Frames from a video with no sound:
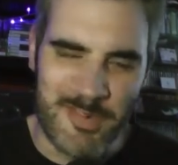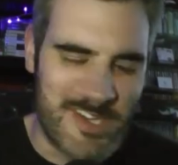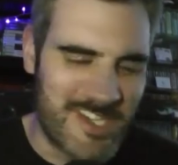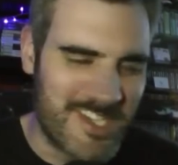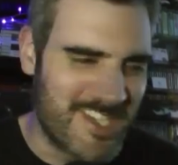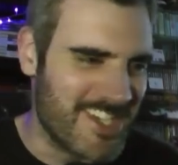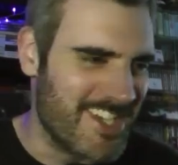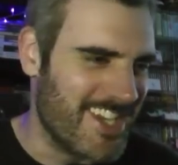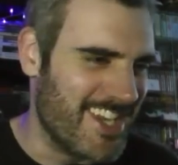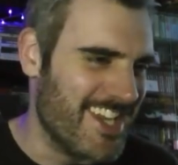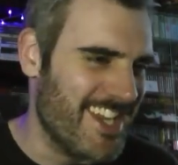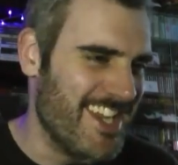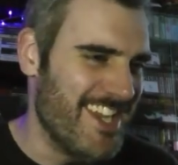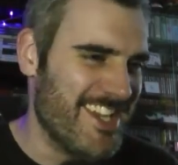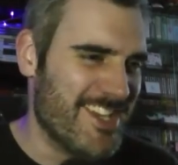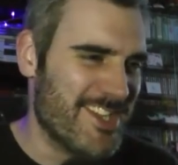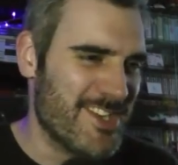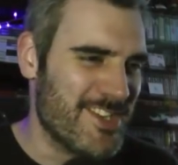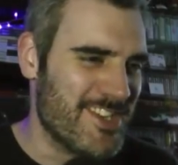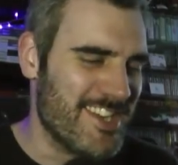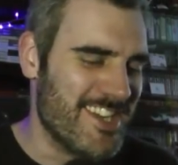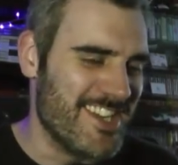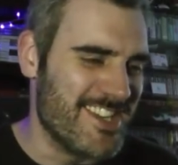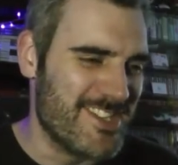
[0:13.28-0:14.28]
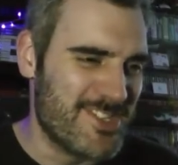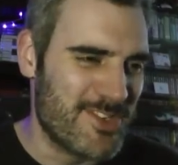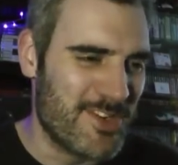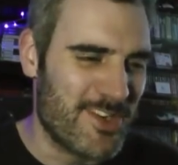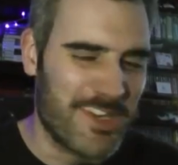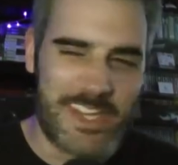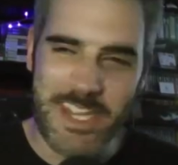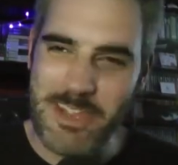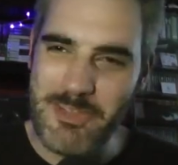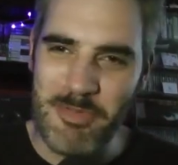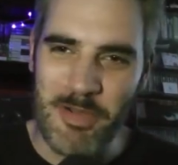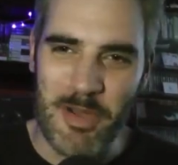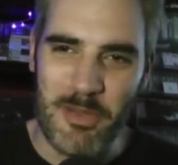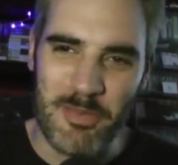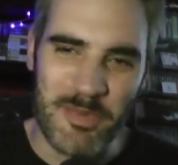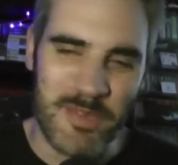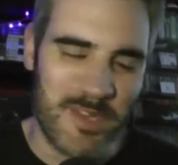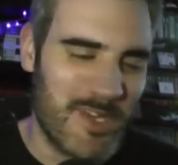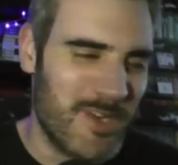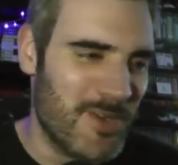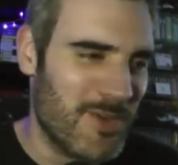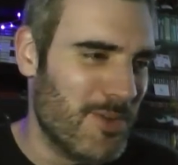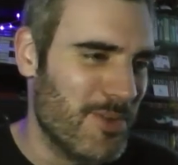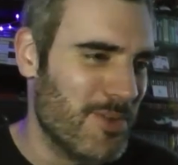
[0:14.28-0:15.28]
recently, goodness, trying to keep up
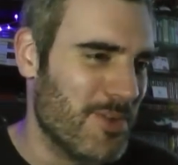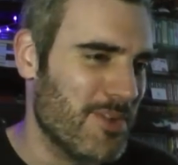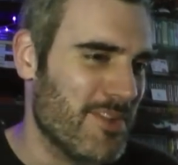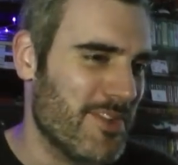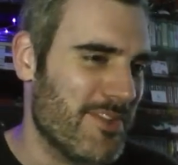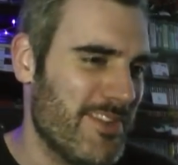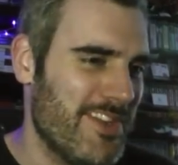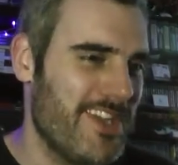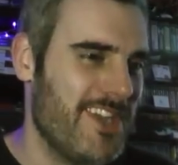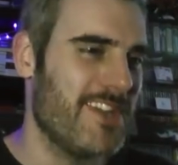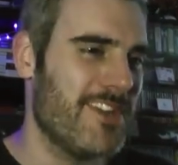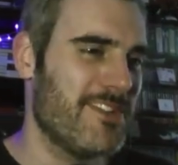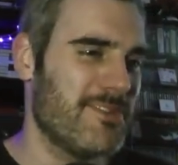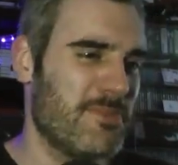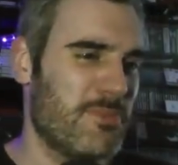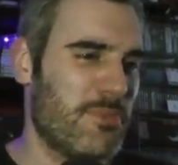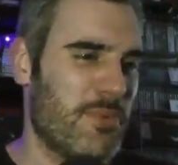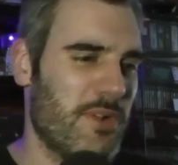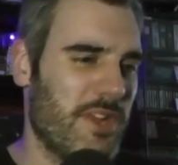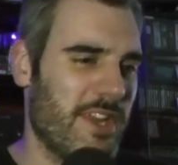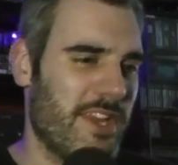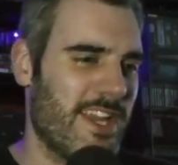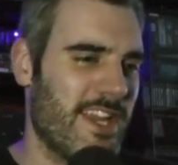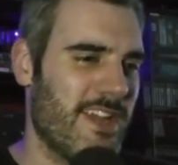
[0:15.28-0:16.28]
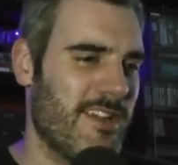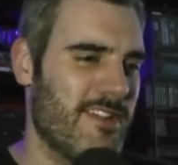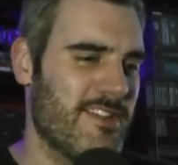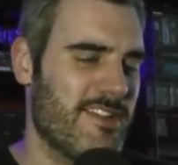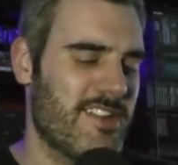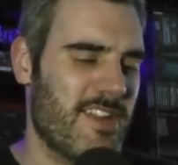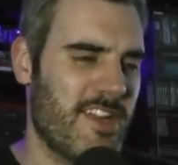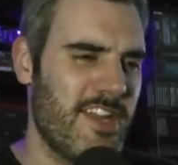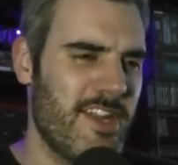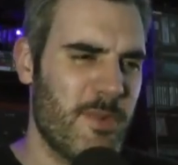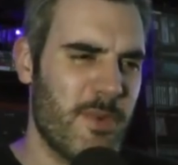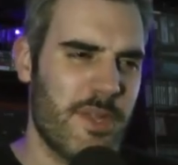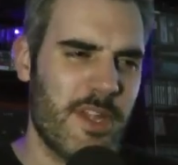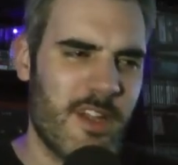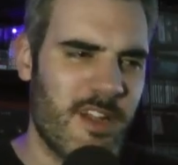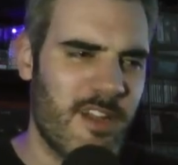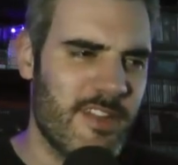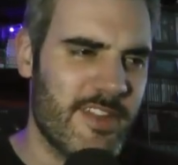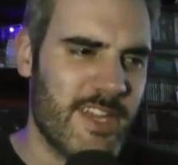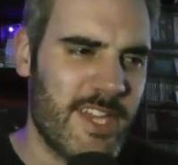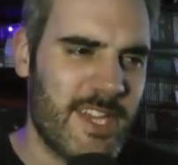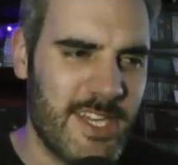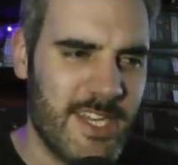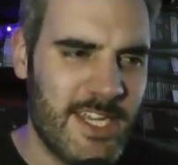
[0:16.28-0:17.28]
with it all the videos we're putting out. So here we
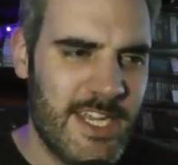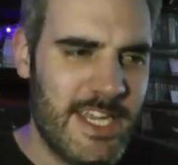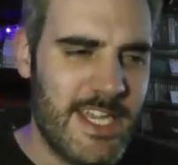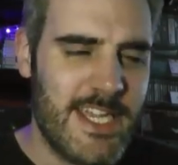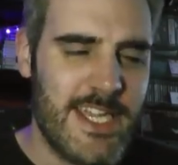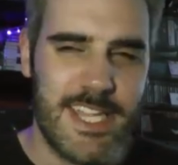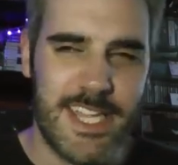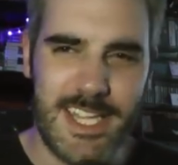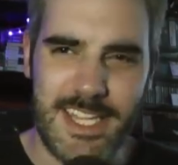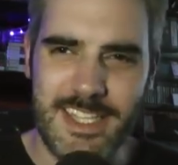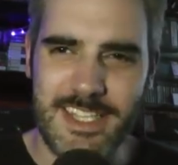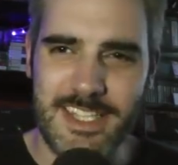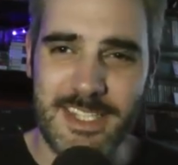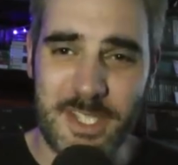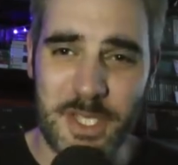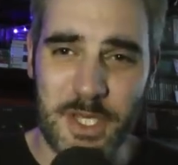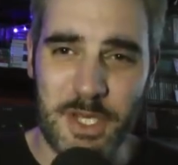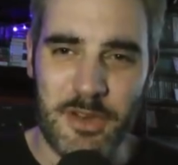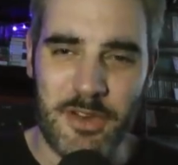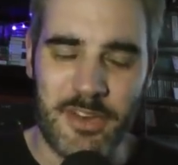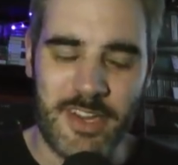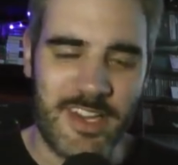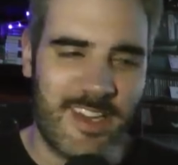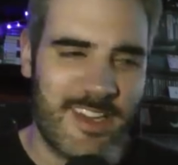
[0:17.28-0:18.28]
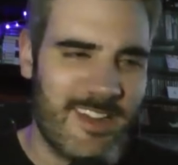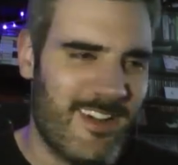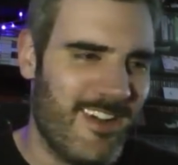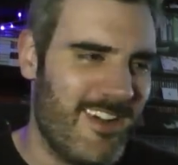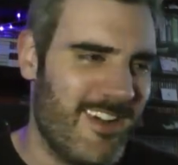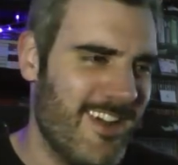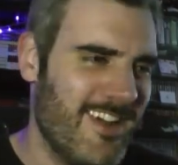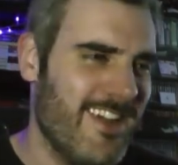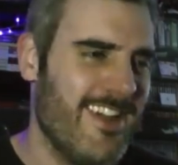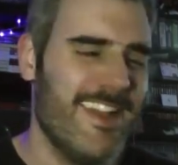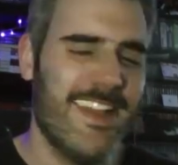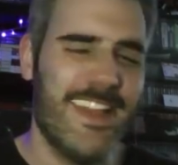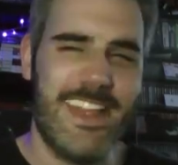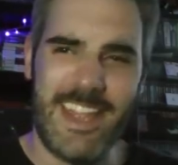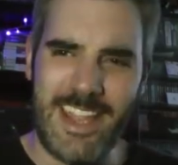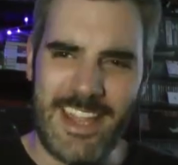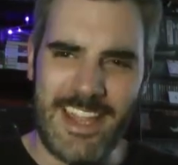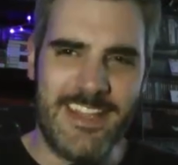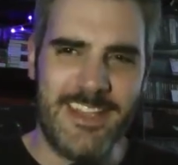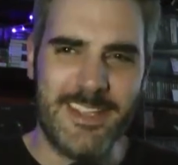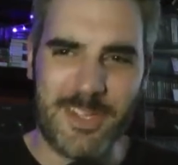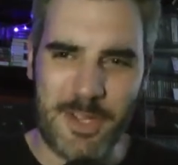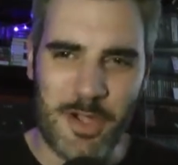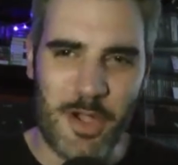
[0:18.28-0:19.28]
are then in the touring car,
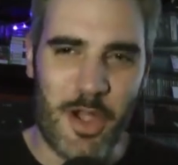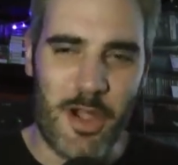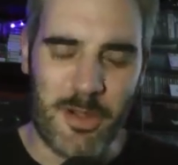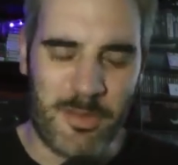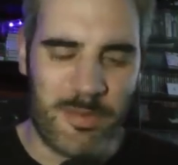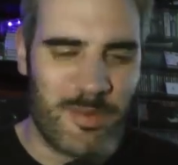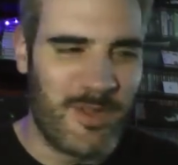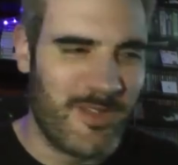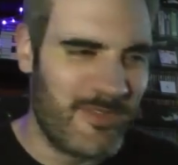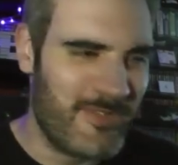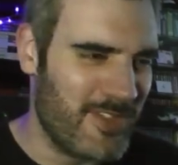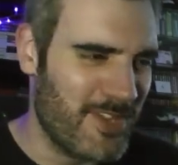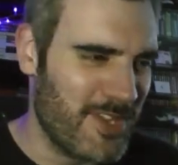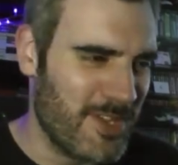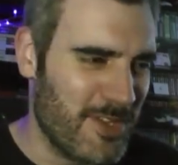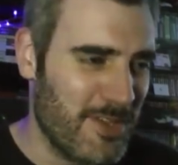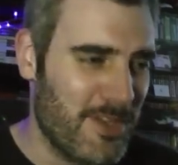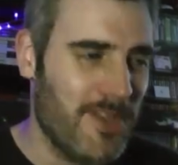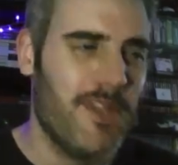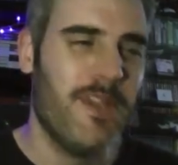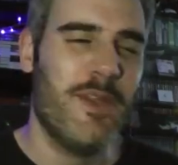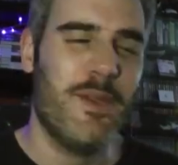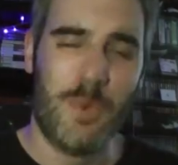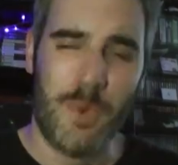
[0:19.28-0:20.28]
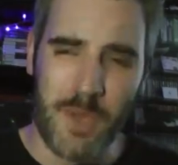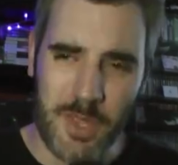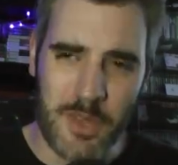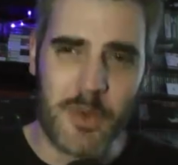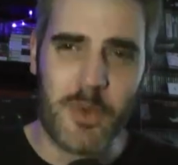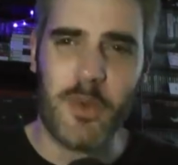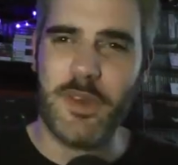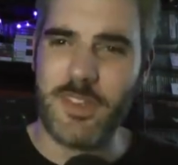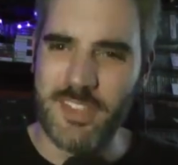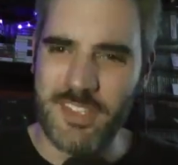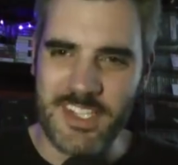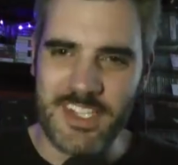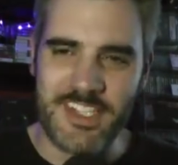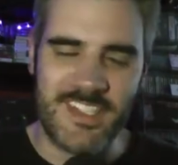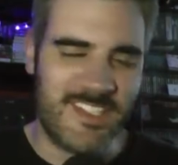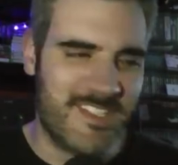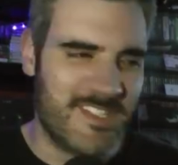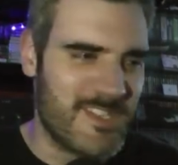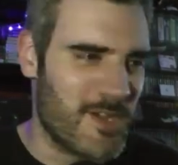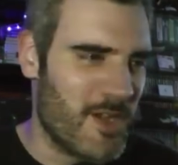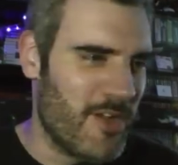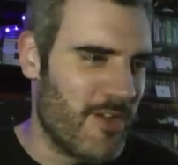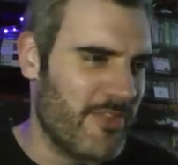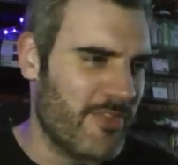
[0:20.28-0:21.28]
in the cockpit view with all
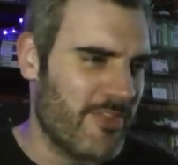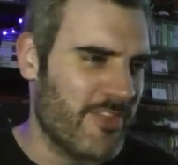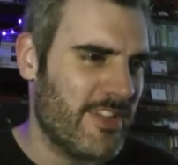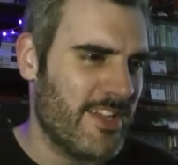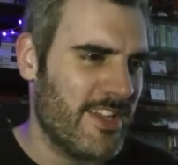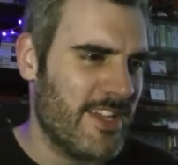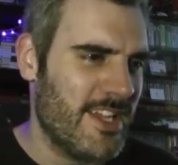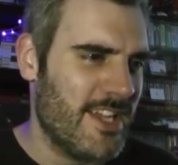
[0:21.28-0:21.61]
assists off.